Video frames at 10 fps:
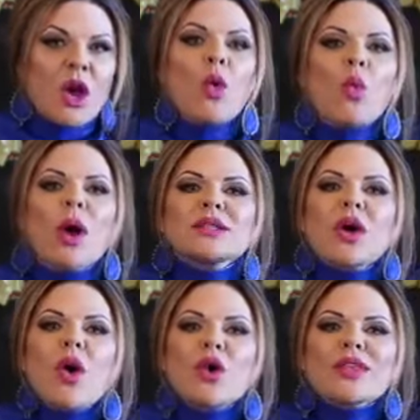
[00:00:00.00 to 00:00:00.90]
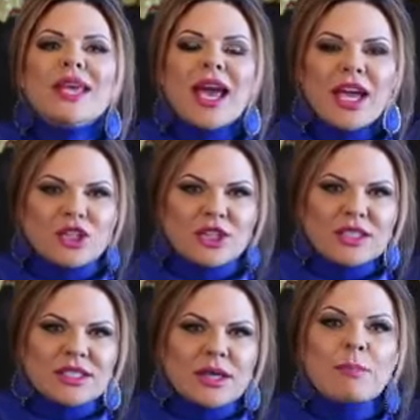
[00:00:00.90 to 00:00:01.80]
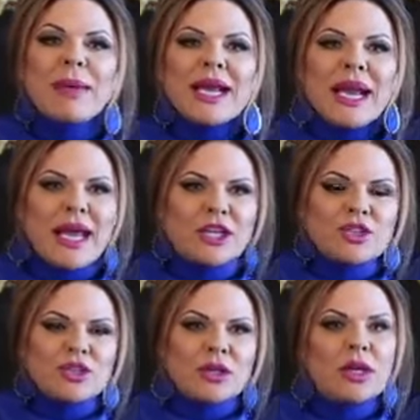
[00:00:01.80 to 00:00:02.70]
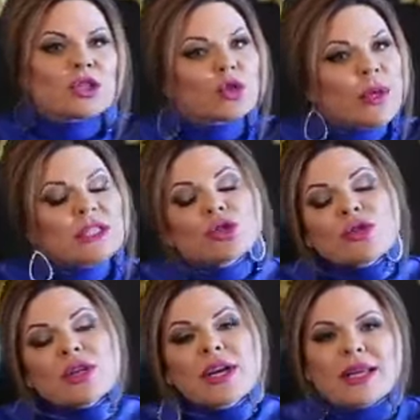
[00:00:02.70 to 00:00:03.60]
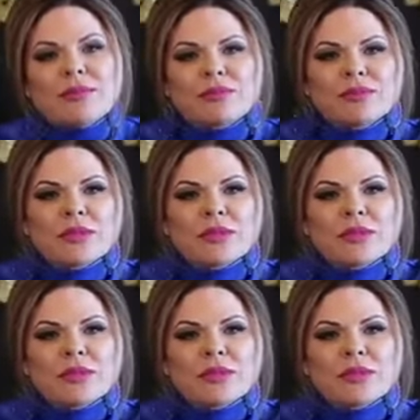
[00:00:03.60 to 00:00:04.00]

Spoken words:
What are their ages? Pick an age, 20 to 30,